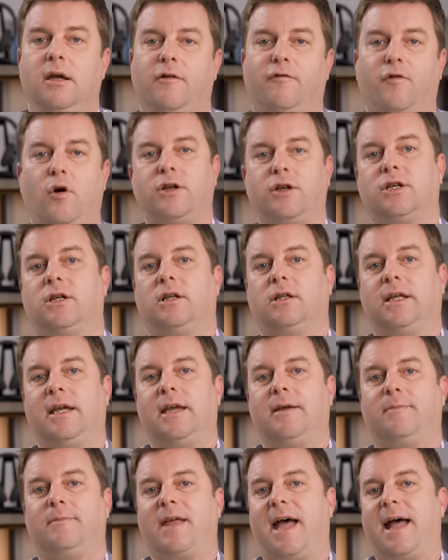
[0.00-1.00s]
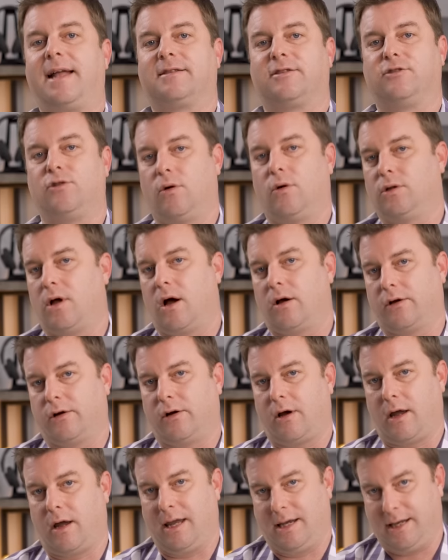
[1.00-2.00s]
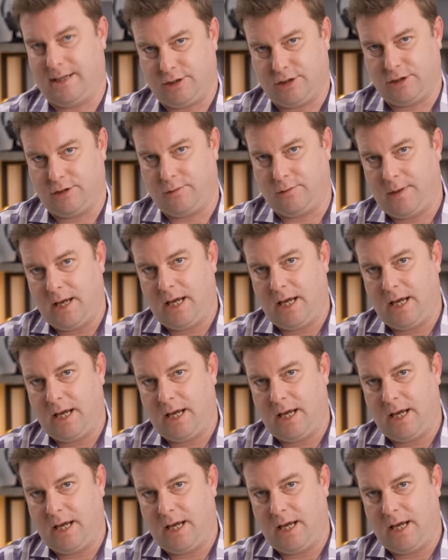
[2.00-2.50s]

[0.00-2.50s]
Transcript: Fortunately, that's no longer an issue.